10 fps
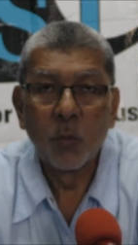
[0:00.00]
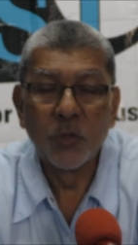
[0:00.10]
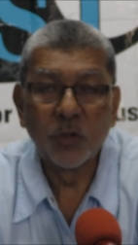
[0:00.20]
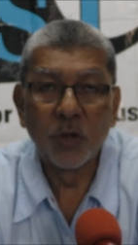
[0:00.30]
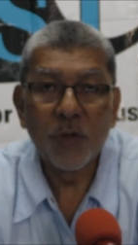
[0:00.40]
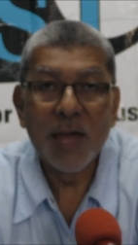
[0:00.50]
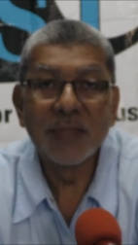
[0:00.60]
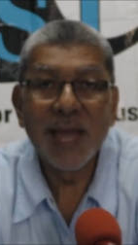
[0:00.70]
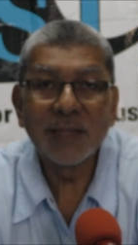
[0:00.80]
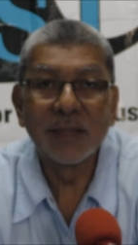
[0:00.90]
We should have
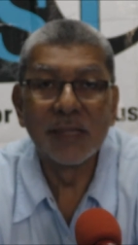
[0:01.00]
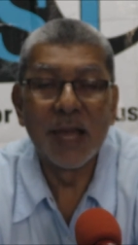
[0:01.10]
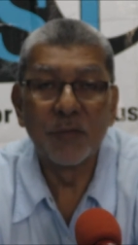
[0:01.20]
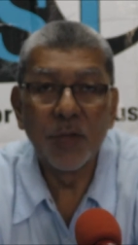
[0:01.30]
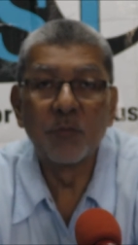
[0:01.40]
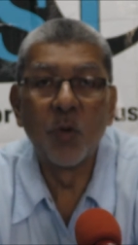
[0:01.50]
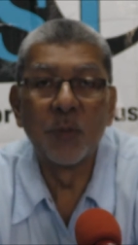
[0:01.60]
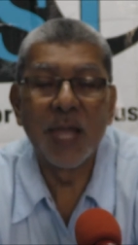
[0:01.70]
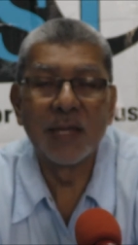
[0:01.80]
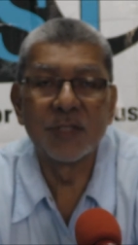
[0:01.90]
had that level of
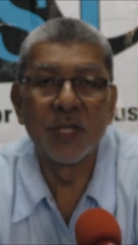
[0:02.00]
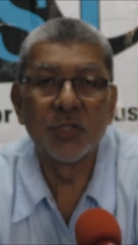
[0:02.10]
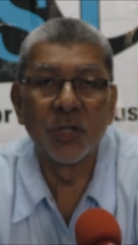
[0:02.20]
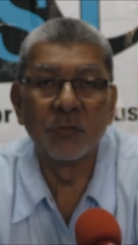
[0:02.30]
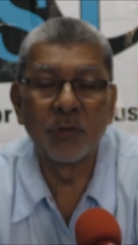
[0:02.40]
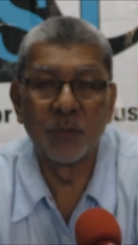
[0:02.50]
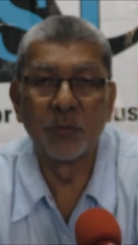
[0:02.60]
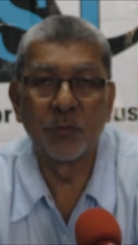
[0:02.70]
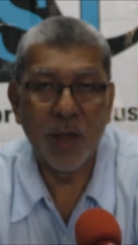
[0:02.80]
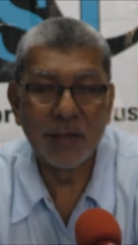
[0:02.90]
mobilization from
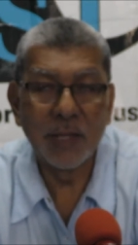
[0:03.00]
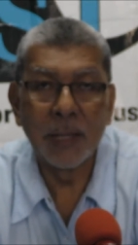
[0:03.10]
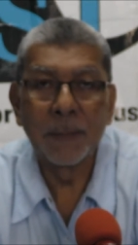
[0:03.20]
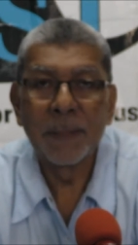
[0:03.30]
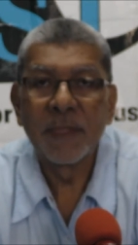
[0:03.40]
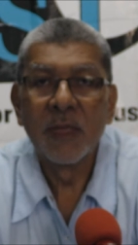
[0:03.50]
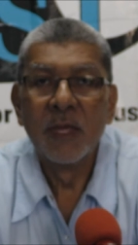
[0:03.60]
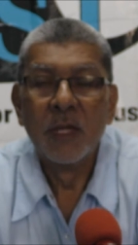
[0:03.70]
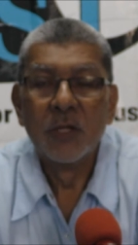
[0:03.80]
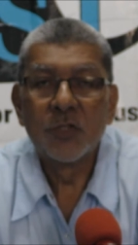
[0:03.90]
the Friday
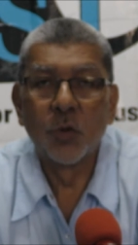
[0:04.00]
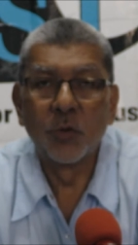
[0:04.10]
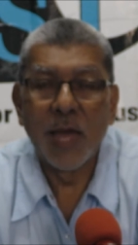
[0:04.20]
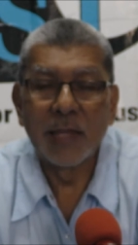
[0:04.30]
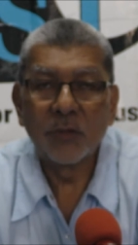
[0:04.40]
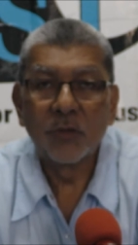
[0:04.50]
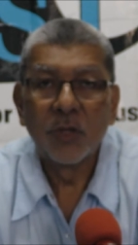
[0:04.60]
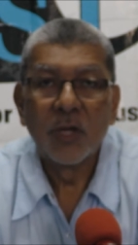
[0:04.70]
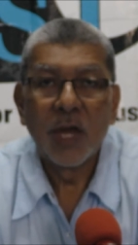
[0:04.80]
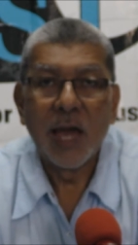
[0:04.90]
so that
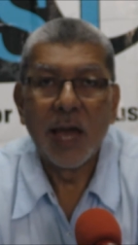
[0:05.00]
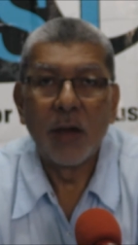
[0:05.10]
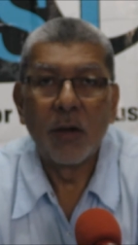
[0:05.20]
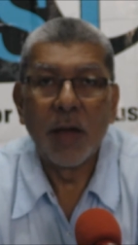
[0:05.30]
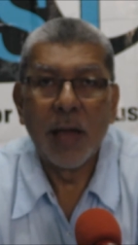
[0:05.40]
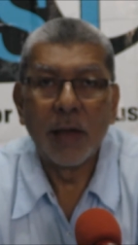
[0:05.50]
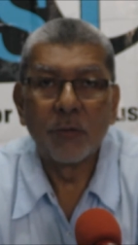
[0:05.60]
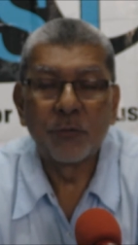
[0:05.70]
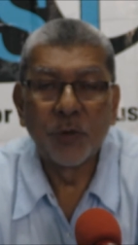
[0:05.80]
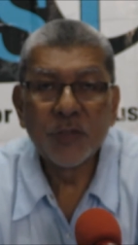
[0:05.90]

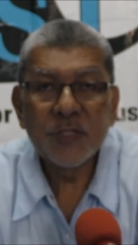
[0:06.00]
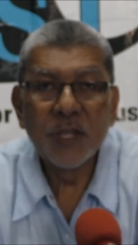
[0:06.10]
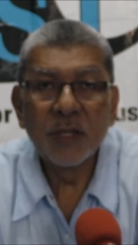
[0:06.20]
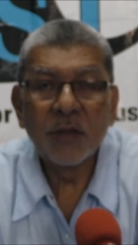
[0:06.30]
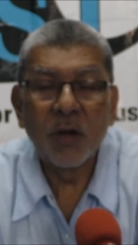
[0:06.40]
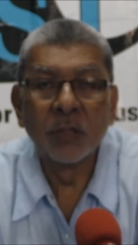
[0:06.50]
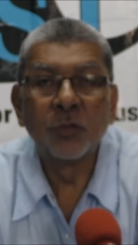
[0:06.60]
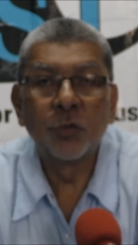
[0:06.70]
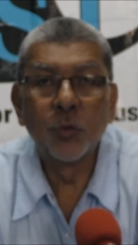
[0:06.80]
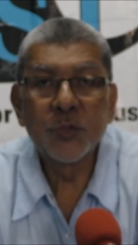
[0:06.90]
first thing
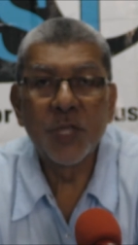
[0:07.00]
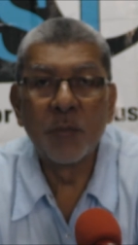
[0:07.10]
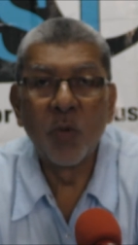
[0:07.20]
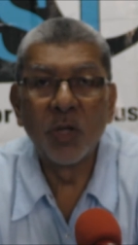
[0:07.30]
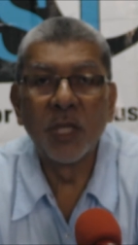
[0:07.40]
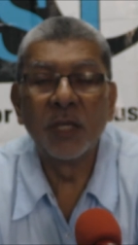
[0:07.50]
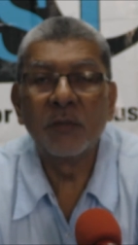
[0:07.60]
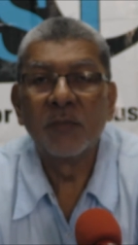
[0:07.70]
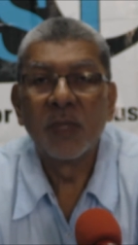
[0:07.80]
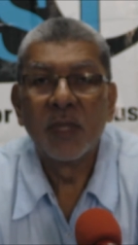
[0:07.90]
on Tuesday
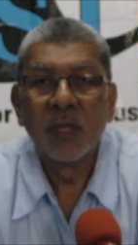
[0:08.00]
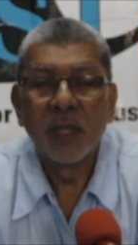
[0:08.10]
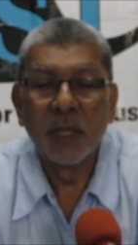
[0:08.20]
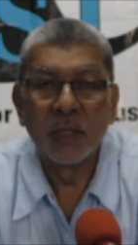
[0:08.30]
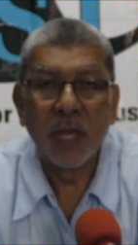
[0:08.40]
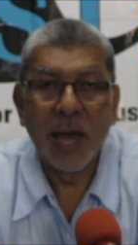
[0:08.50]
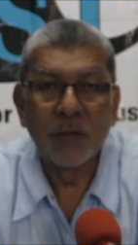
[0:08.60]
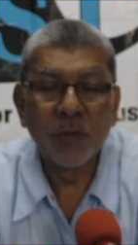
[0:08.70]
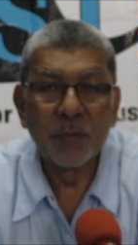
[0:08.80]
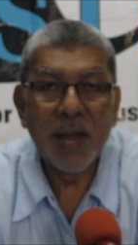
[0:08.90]
morning, in the
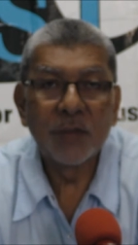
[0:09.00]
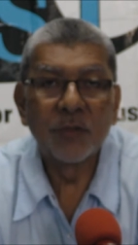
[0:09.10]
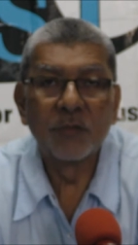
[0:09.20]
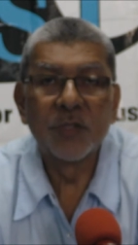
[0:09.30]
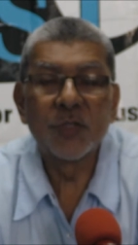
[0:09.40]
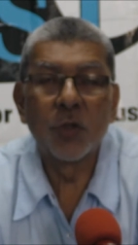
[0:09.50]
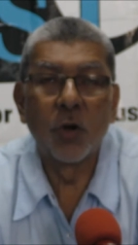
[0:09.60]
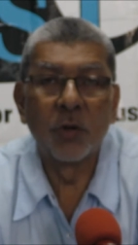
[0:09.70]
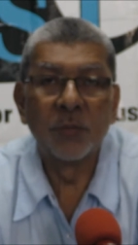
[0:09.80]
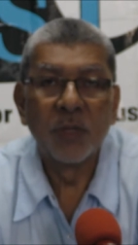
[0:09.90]
aftermath of the
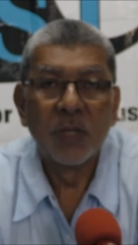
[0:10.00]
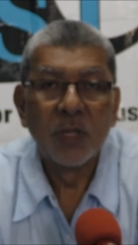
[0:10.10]
storm,